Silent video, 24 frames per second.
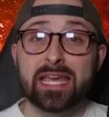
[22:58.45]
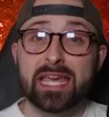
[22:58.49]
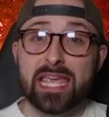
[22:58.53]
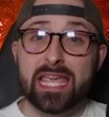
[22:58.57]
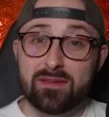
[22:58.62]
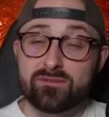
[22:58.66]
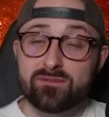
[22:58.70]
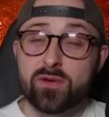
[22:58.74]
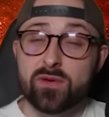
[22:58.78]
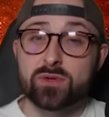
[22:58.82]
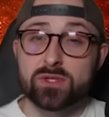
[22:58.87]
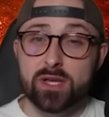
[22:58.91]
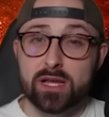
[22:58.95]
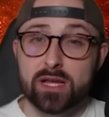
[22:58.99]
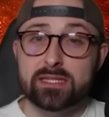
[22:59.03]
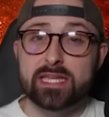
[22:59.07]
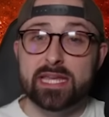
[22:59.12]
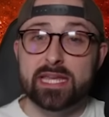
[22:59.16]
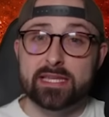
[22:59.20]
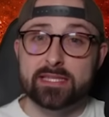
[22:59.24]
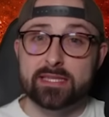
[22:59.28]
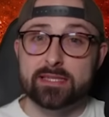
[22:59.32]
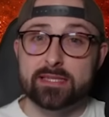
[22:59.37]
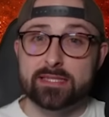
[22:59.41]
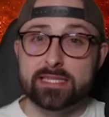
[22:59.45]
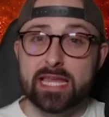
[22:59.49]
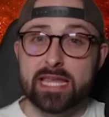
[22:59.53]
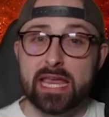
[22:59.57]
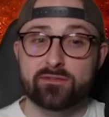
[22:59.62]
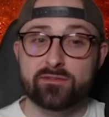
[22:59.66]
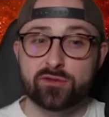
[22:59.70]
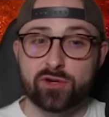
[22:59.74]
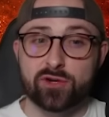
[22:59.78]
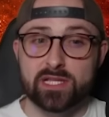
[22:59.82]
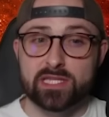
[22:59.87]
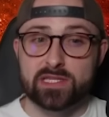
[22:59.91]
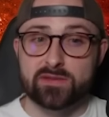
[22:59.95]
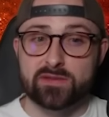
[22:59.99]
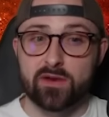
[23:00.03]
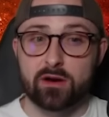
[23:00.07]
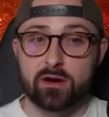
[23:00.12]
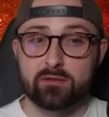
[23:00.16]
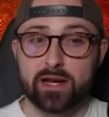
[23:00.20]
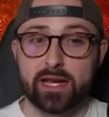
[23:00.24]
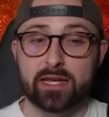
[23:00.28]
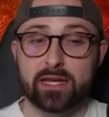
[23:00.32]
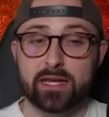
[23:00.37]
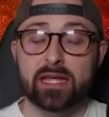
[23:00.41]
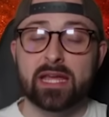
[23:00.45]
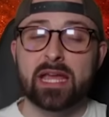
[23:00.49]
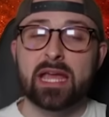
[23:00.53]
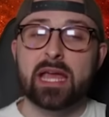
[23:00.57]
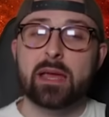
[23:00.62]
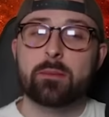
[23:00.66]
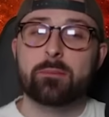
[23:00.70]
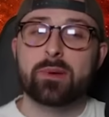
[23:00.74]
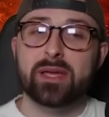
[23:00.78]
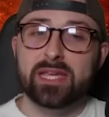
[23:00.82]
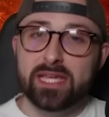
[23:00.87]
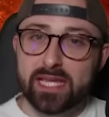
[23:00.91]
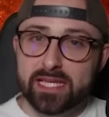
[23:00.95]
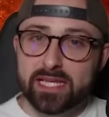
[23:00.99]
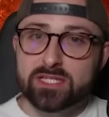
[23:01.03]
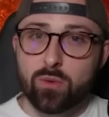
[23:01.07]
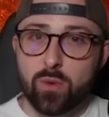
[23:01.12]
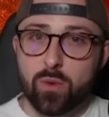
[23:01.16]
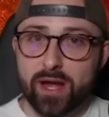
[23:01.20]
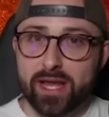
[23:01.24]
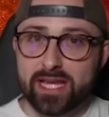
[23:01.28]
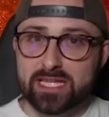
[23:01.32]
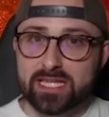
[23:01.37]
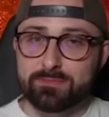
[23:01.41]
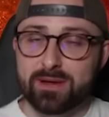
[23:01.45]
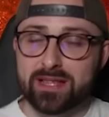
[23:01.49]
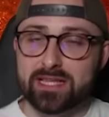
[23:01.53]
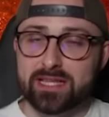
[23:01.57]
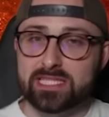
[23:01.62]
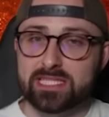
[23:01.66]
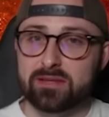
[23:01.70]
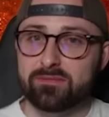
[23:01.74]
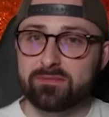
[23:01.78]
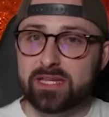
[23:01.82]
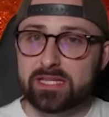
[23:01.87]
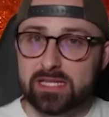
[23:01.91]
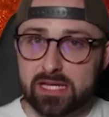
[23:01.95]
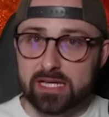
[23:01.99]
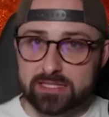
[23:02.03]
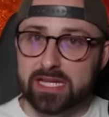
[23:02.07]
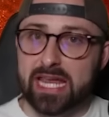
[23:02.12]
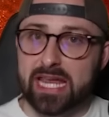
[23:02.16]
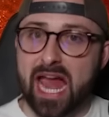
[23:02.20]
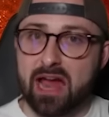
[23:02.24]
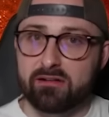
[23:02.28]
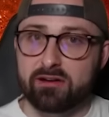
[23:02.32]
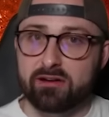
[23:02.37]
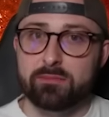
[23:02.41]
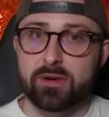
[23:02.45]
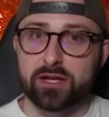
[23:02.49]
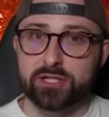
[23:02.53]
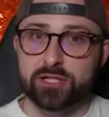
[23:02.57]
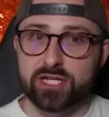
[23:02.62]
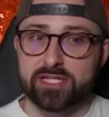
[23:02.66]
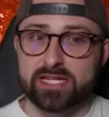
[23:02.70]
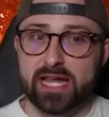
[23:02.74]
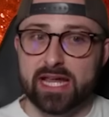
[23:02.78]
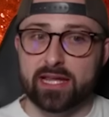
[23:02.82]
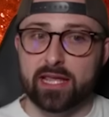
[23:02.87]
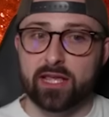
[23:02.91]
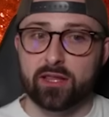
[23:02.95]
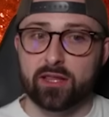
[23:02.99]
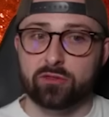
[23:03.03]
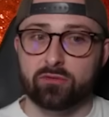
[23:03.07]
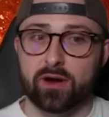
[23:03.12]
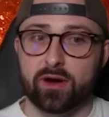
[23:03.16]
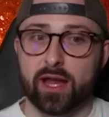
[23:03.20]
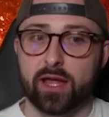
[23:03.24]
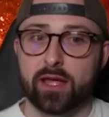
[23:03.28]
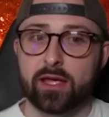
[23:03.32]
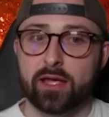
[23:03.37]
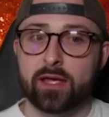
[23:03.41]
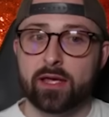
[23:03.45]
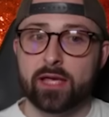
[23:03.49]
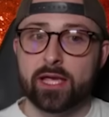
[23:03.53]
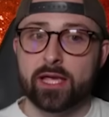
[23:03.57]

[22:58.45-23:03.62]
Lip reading: He feels like a decent safe transfer in, but he is quite expensive doesn't carry much attacking threat.